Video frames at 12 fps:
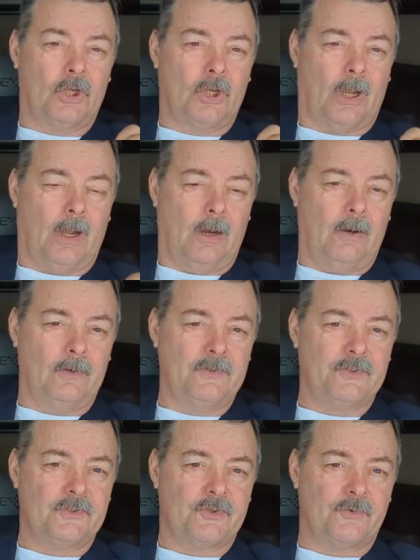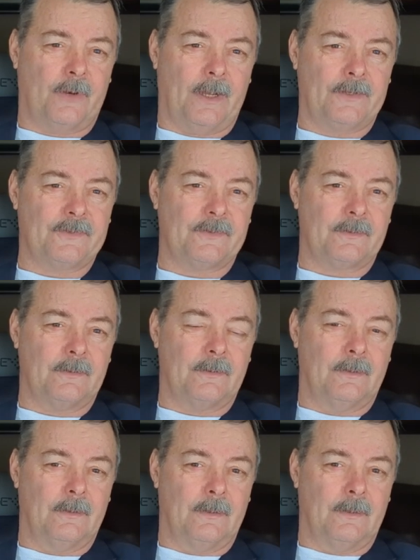cars, trucks,
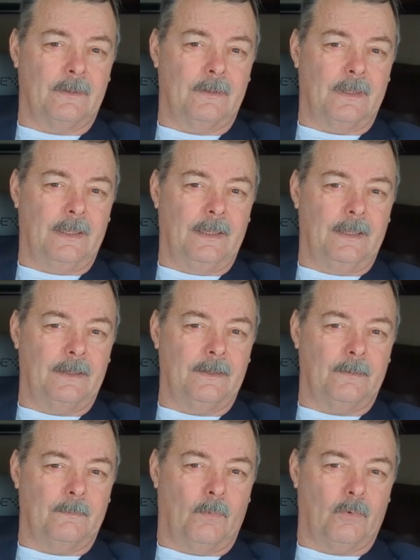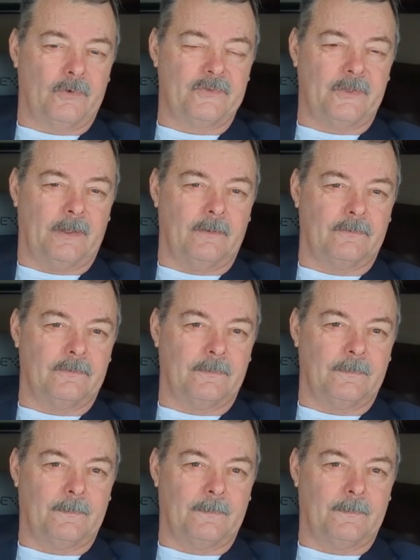and motorcycles.